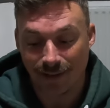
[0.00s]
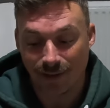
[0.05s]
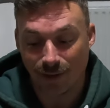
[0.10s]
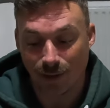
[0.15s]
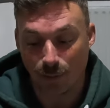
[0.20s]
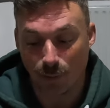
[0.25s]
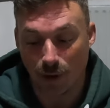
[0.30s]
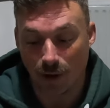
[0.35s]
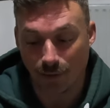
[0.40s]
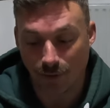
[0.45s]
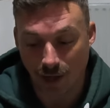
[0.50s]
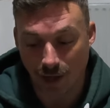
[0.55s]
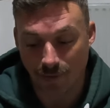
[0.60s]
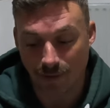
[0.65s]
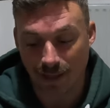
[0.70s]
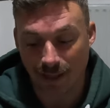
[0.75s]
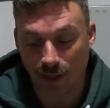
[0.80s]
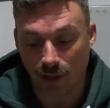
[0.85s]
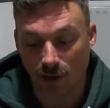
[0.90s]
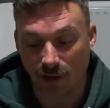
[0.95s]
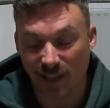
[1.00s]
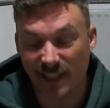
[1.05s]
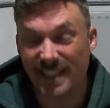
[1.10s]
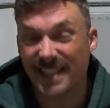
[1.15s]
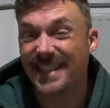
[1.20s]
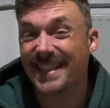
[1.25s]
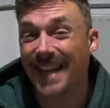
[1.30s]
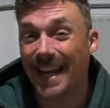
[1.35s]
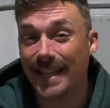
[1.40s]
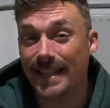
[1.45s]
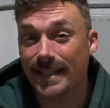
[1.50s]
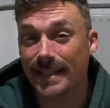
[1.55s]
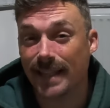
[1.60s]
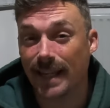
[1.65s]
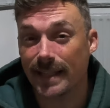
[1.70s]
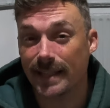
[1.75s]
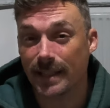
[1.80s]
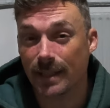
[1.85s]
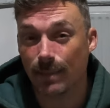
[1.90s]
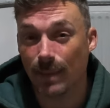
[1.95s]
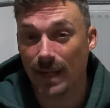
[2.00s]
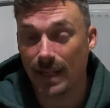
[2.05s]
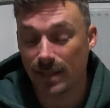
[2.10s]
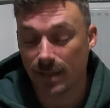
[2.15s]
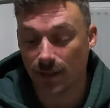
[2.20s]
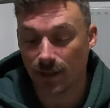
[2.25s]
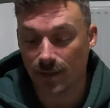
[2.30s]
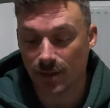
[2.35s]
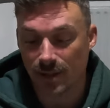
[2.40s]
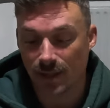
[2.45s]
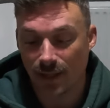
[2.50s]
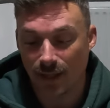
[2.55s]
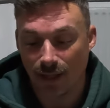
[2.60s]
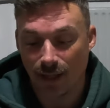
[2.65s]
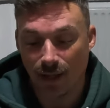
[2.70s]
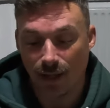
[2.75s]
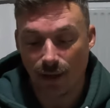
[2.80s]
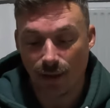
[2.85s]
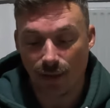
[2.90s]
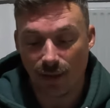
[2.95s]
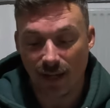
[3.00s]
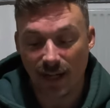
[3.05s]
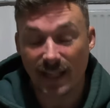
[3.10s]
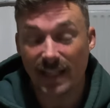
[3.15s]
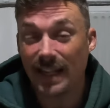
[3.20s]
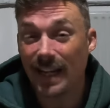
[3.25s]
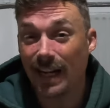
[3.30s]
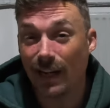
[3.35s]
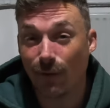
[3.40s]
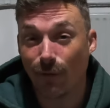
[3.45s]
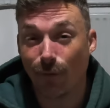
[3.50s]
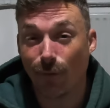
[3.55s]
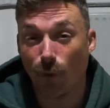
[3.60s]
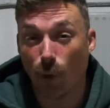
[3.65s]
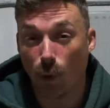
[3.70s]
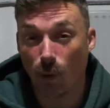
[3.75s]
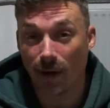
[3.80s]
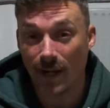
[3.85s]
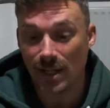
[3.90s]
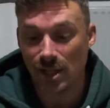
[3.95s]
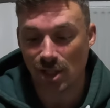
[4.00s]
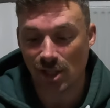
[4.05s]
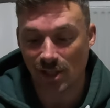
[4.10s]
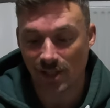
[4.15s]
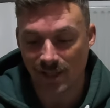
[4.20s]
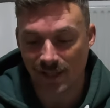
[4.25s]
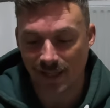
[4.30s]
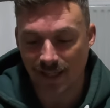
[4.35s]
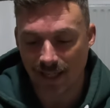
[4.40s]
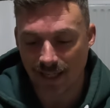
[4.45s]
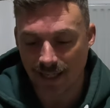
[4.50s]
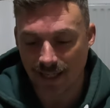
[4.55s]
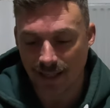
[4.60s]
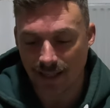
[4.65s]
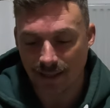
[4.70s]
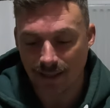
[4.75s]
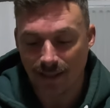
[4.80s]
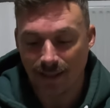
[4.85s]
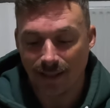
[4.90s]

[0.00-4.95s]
than what I've currently got, because it's 10 centimeters thick, nearly 4 inches thick.